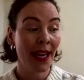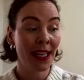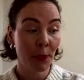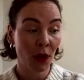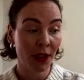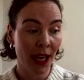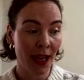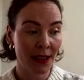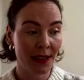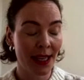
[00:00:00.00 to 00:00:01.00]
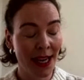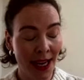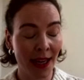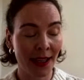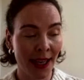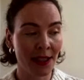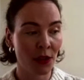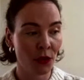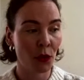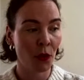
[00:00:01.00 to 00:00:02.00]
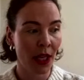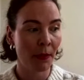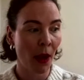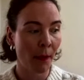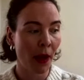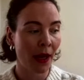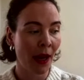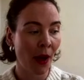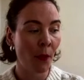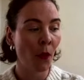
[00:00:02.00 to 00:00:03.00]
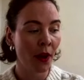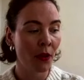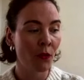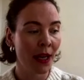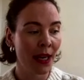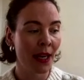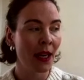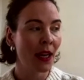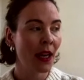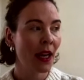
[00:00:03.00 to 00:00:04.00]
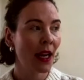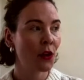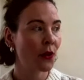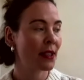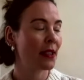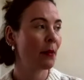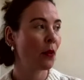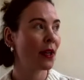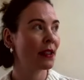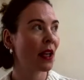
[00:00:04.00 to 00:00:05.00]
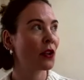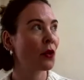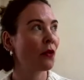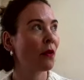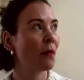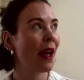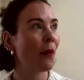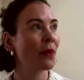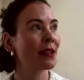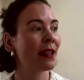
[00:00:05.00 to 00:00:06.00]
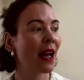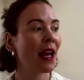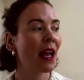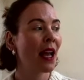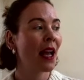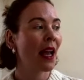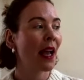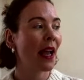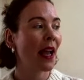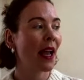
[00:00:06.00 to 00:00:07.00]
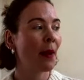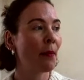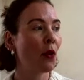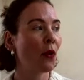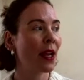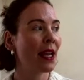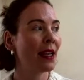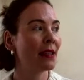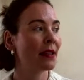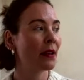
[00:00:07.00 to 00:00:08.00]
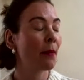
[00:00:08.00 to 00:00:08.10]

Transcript: his podcast, he had a guest on talking about burnout, and one of the really interesting points that I took from that was that employers,